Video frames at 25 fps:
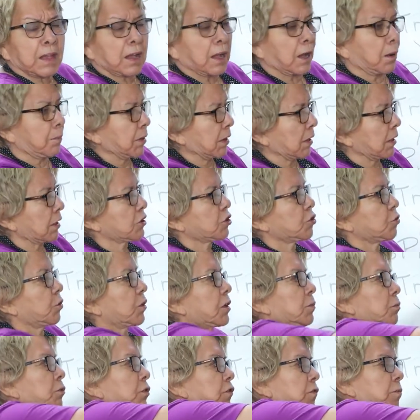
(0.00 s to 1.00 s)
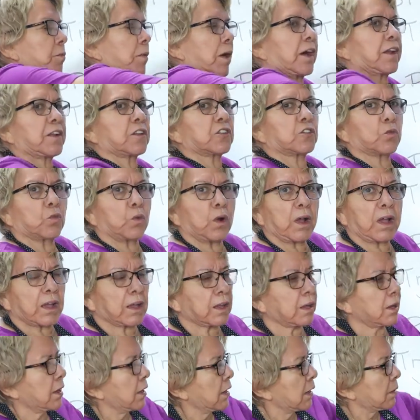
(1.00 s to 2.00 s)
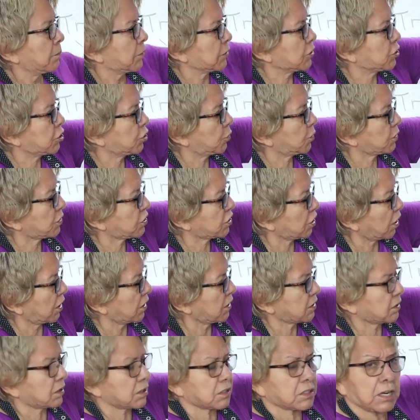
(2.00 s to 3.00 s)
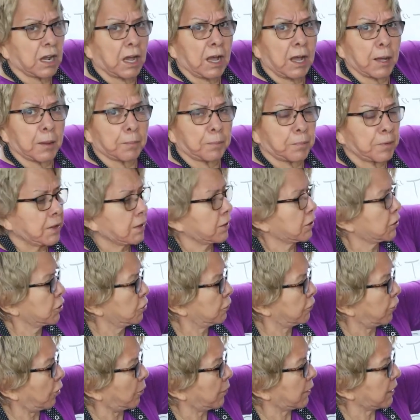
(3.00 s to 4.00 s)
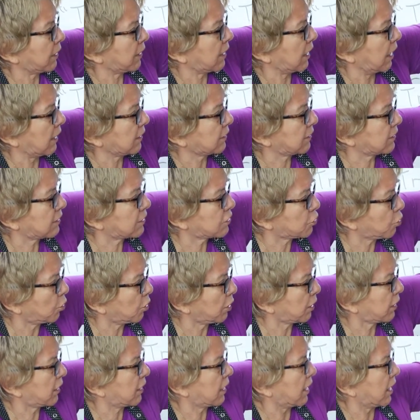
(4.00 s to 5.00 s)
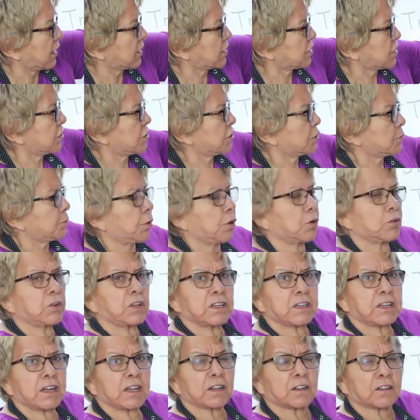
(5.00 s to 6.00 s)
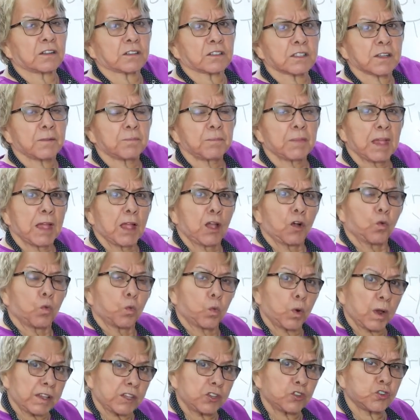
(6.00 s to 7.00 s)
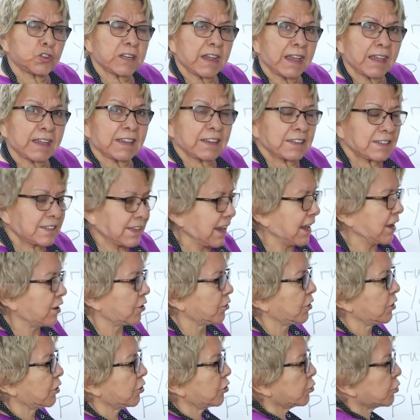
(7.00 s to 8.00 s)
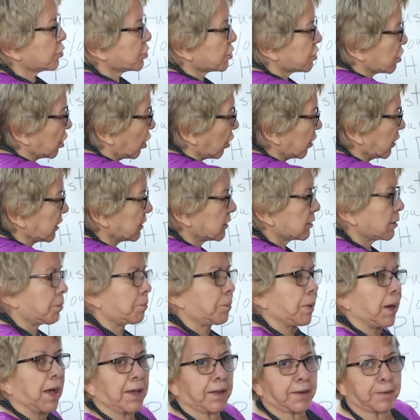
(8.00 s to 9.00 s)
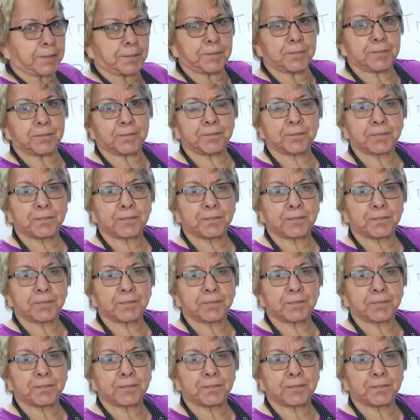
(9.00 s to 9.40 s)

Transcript: Unless you want to move them out of the way, but you would start at the top. You've already got these organized into ponytails. When you take it down, you start at the bottom.